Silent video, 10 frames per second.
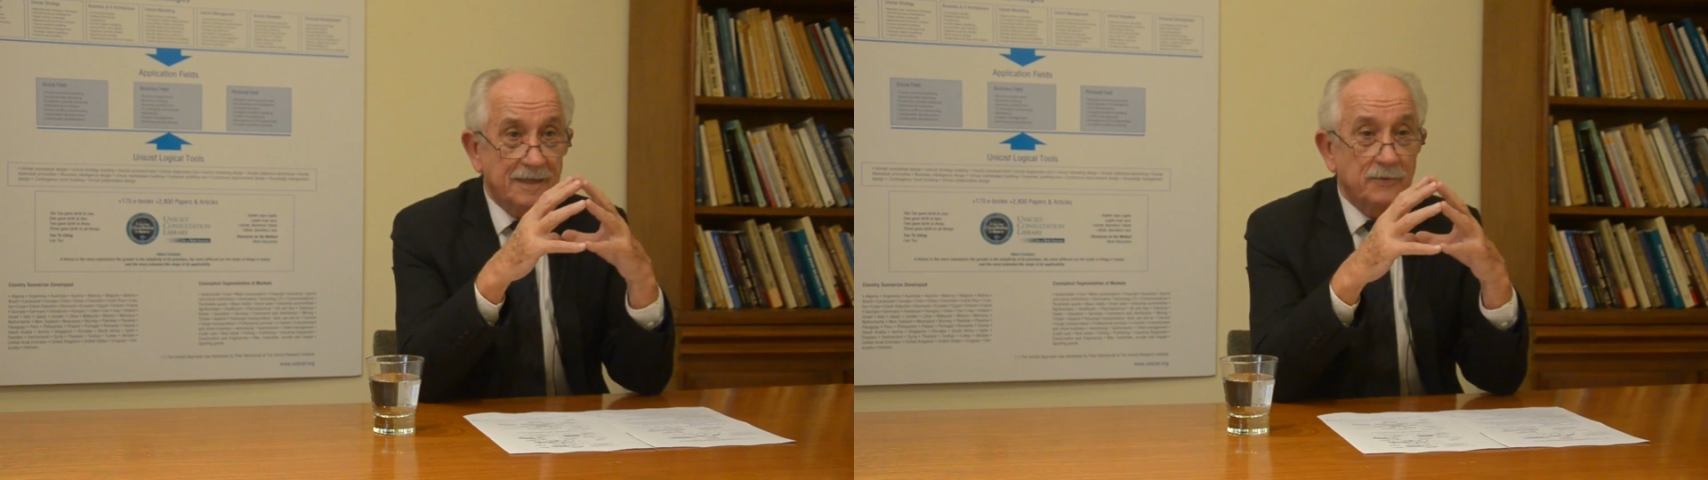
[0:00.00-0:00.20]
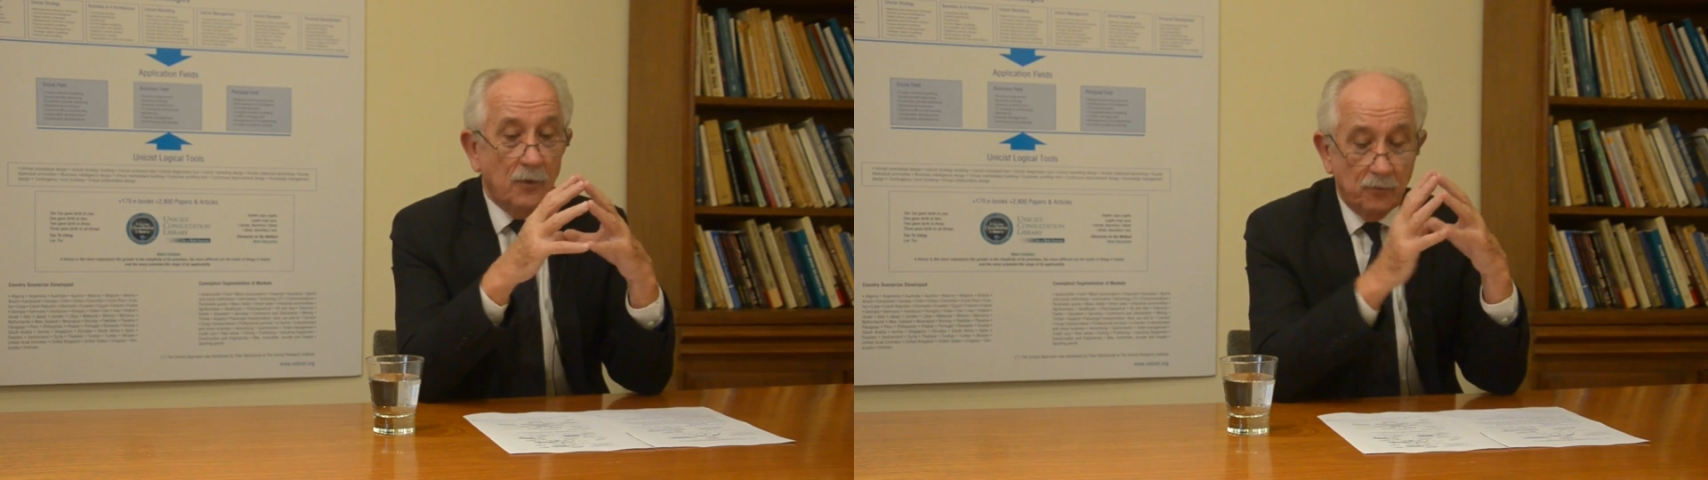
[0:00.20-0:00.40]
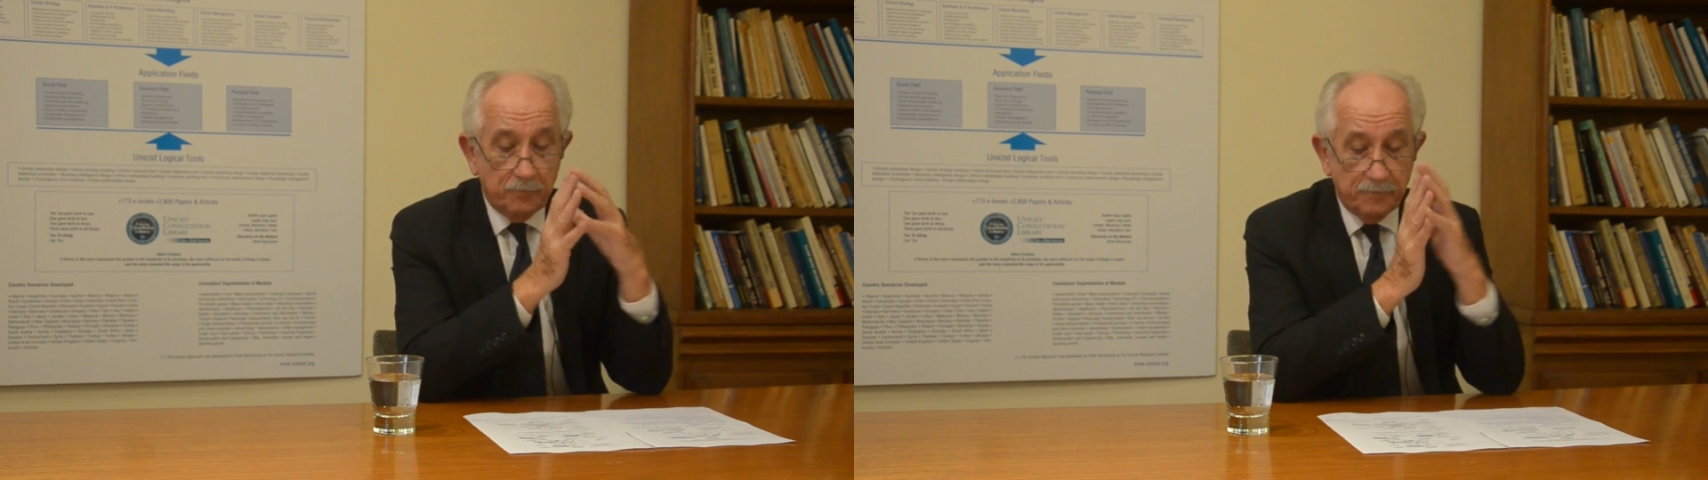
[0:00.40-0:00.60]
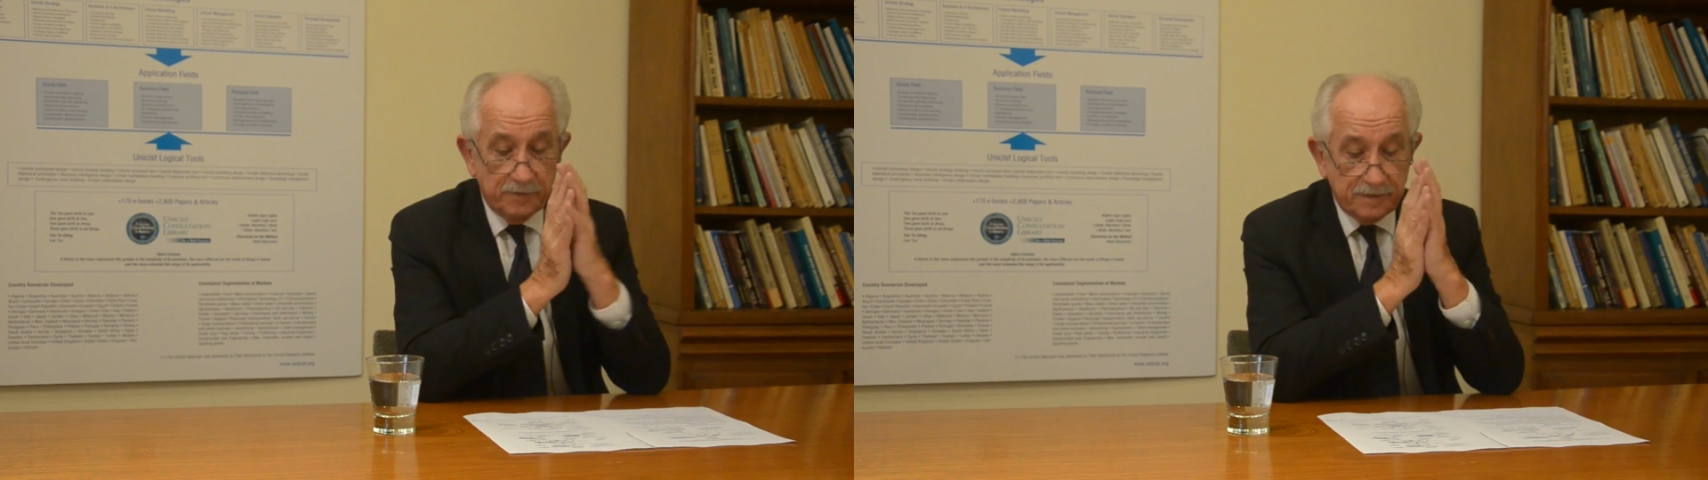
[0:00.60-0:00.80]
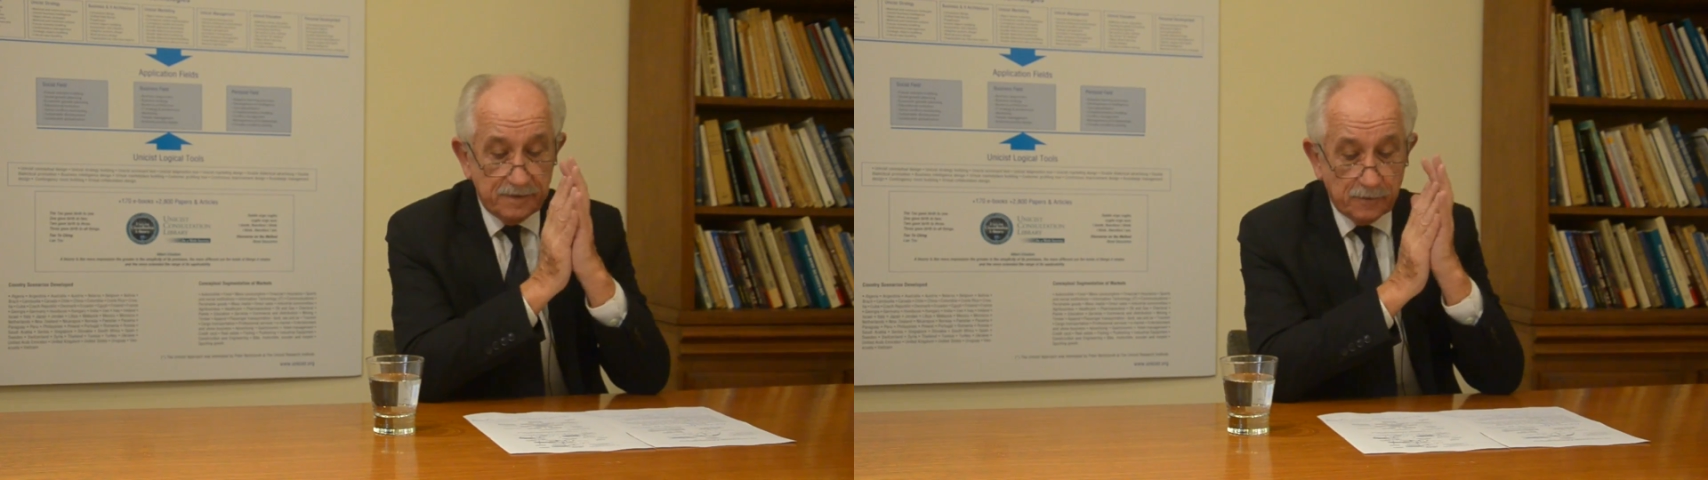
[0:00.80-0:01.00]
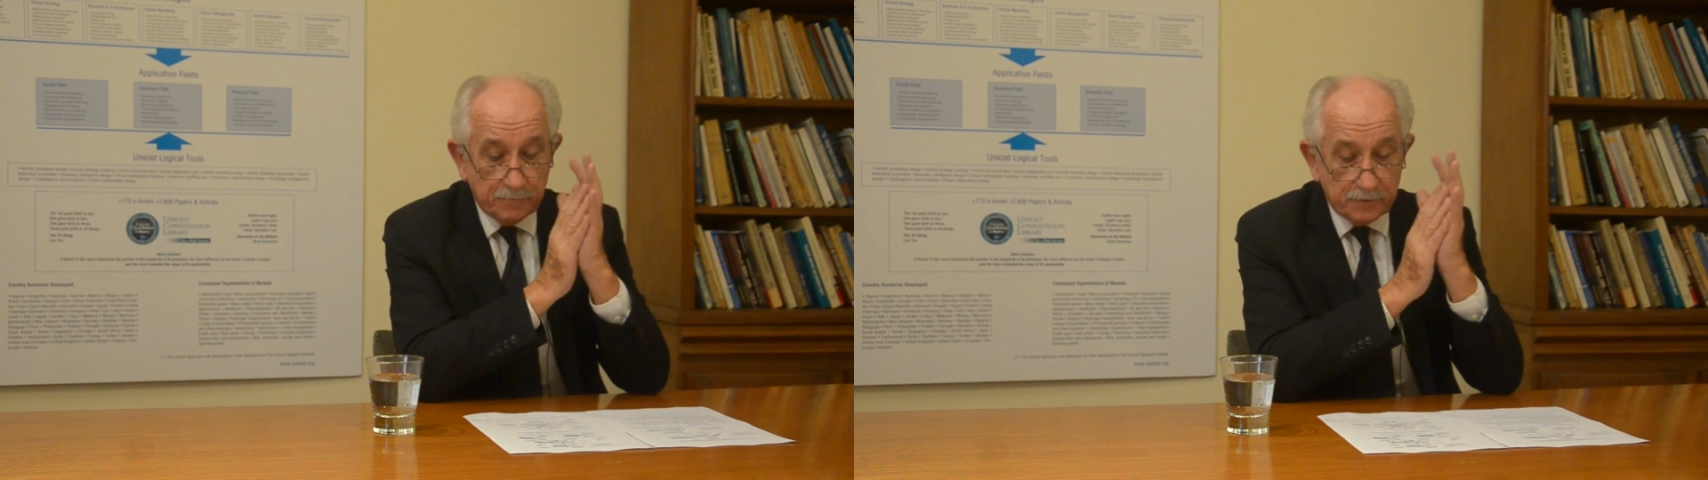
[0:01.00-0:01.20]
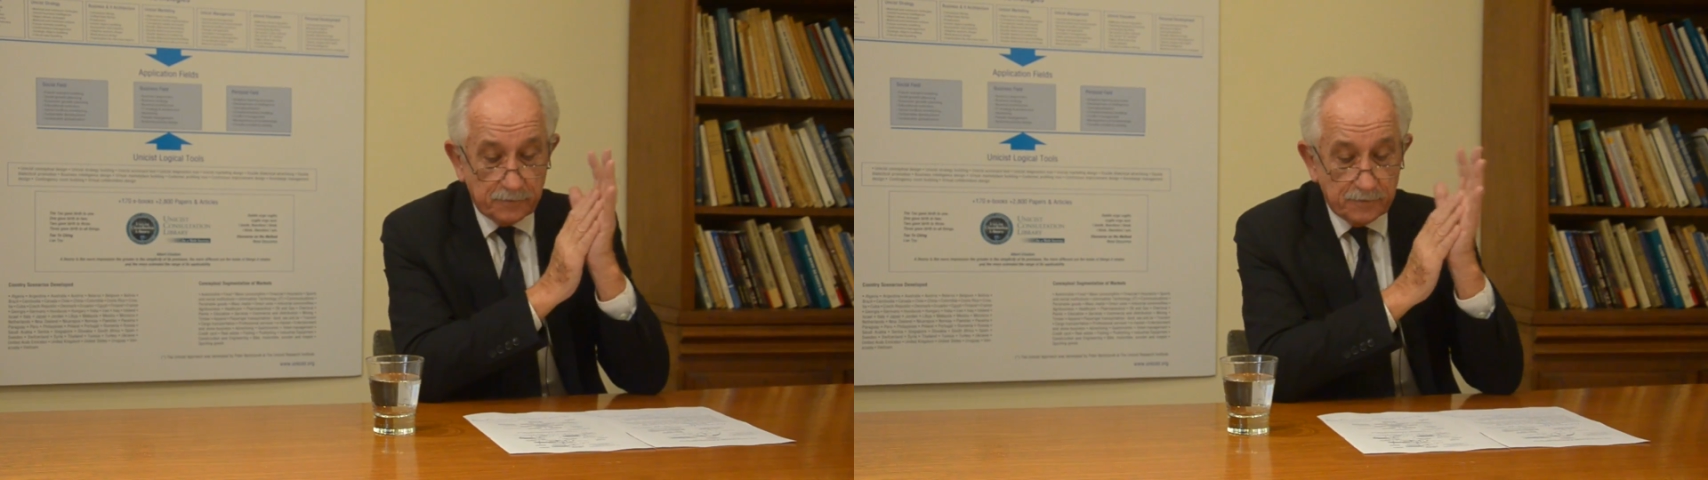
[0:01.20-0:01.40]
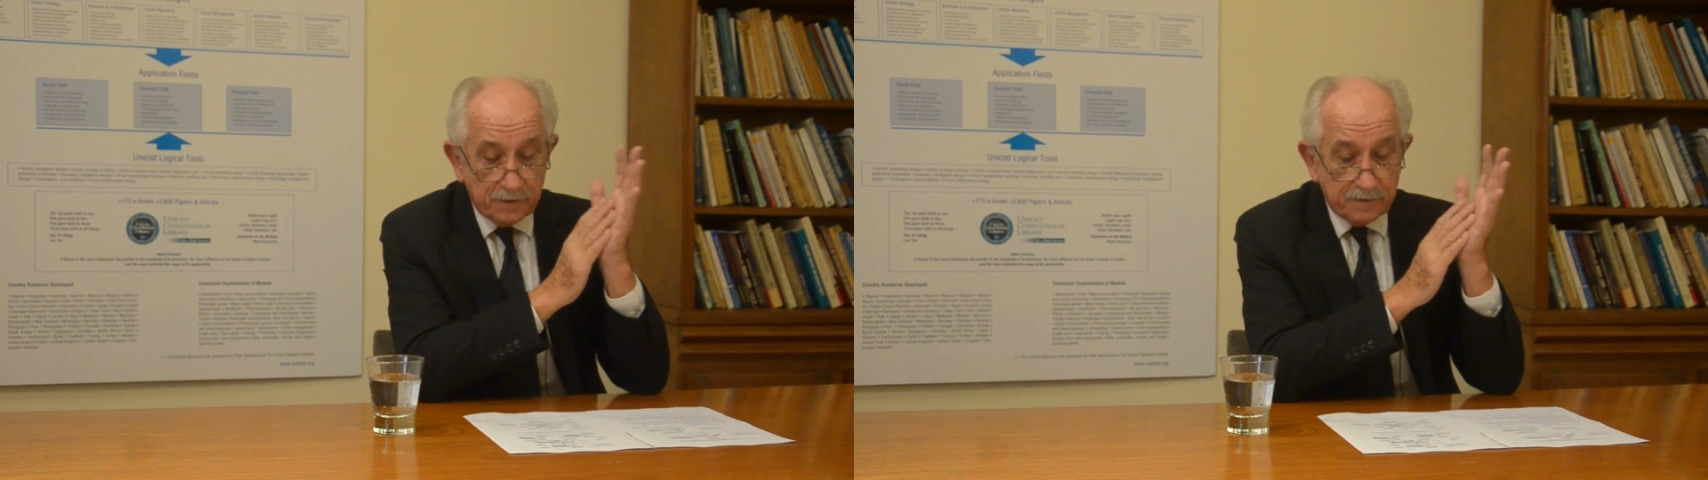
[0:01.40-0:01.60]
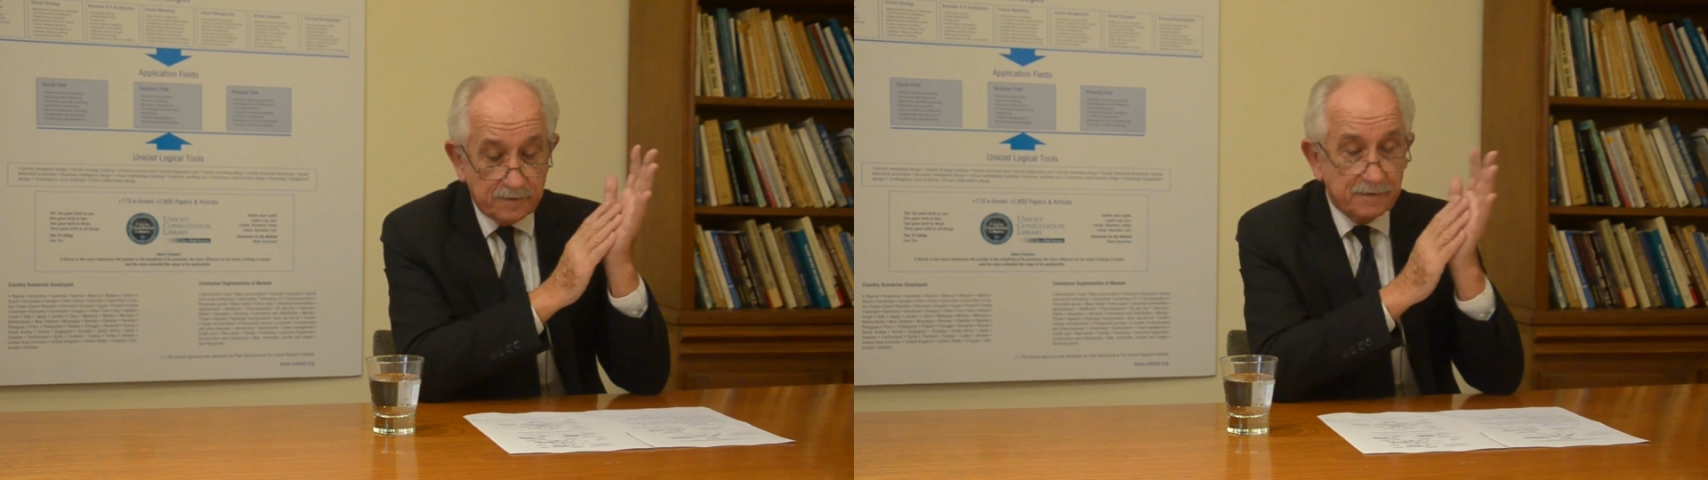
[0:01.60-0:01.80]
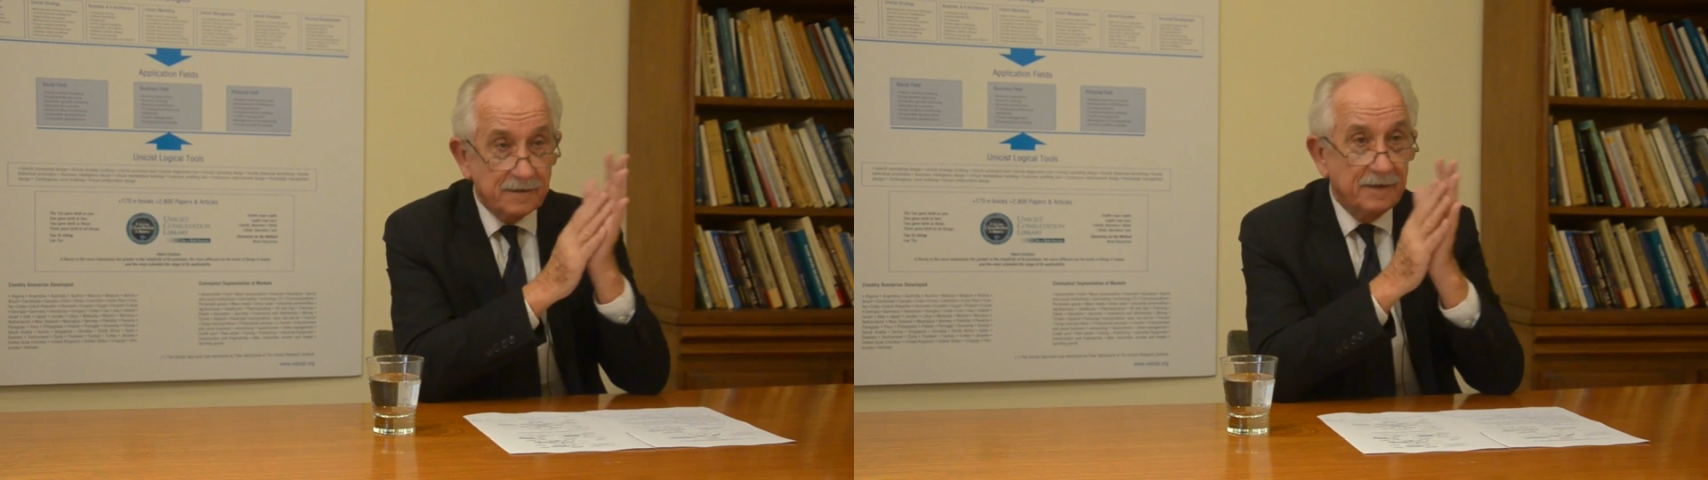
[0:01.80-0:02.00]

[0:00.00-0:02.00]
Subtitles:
that open these opportunities.